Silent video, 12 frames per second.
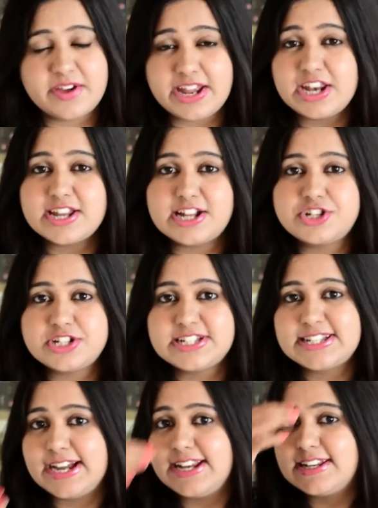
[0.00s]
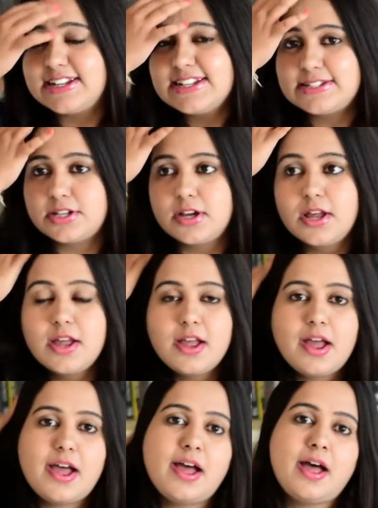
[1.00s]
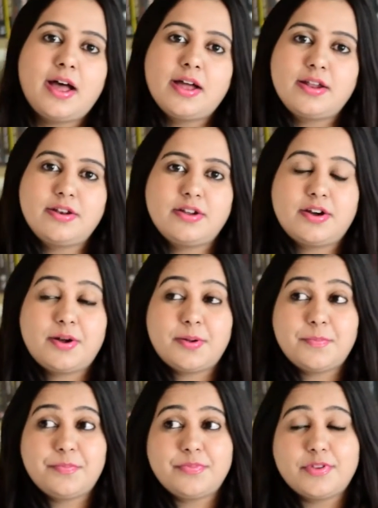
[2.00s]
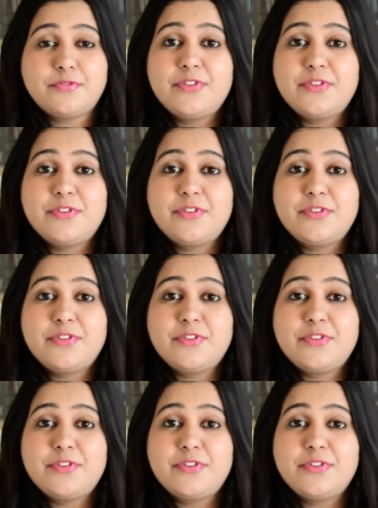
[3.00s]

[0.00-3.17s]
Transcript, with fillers: very intelligent scientist and um,